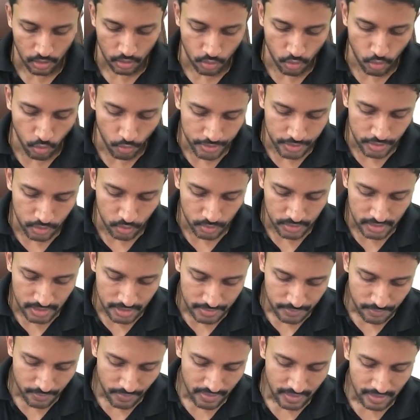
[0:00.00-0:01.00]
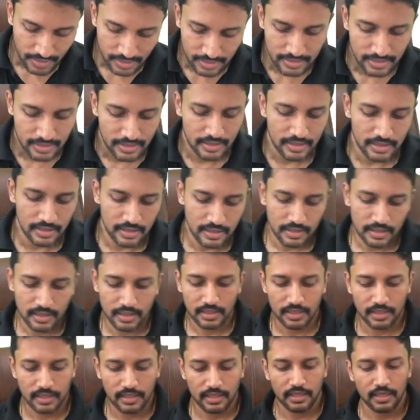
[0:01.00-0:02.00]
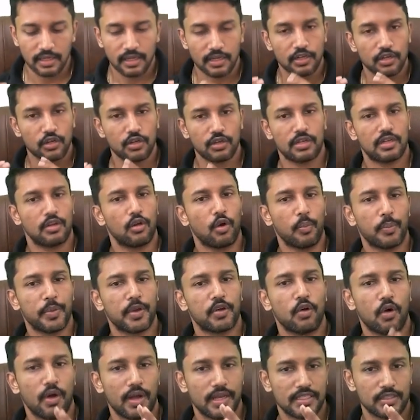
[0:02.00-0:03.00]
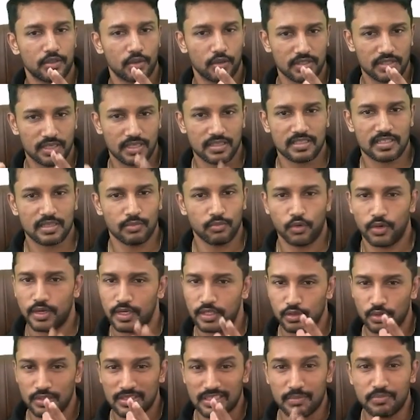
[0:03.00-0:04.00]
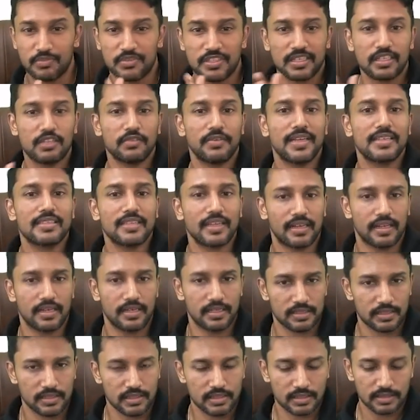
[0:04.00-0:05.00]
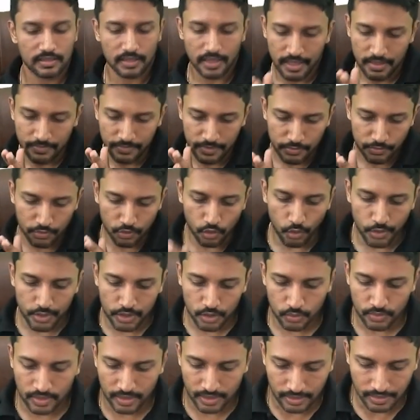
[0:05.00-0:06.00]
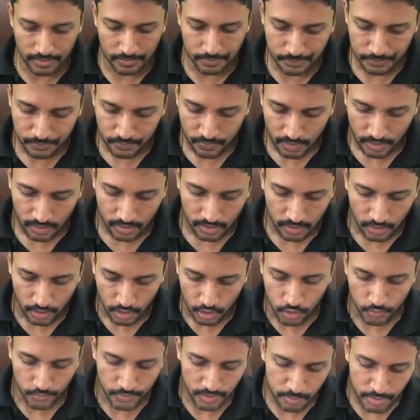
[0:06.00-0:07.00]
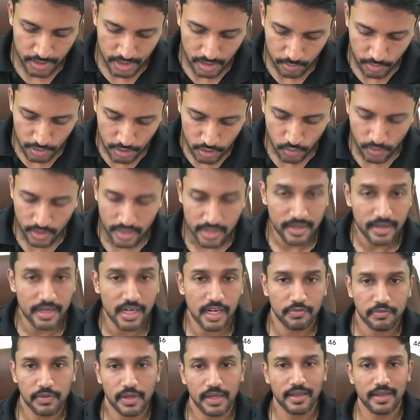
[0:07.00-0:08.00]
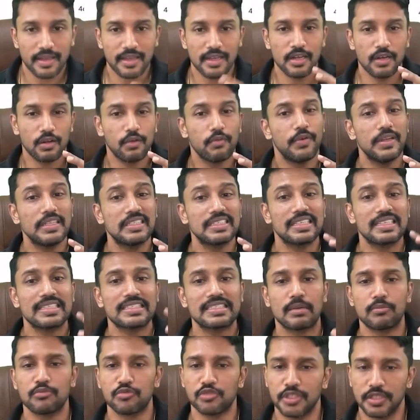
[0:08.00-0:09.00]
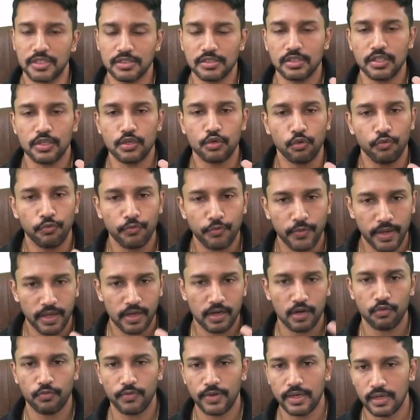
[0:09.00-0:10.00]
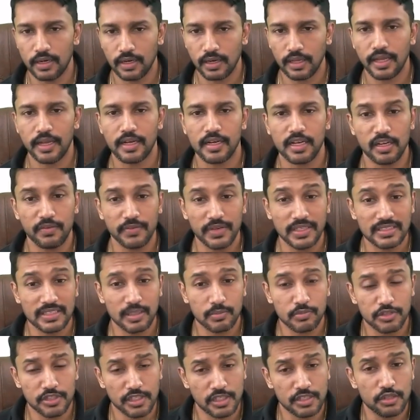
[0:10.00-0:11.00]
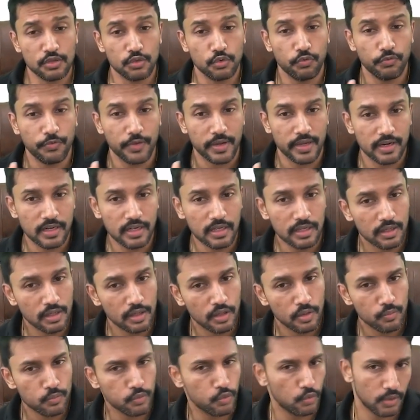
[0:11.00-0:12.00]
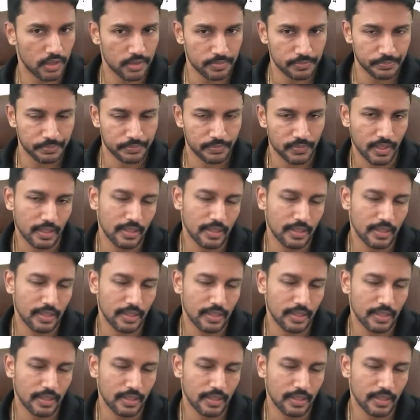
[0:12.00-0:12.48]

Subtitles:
go into the topic-wise or system-wise or subject-wise analysis. And when you go into that, you will be able to identify in which subjects you fared well and in which subjects you fared poor.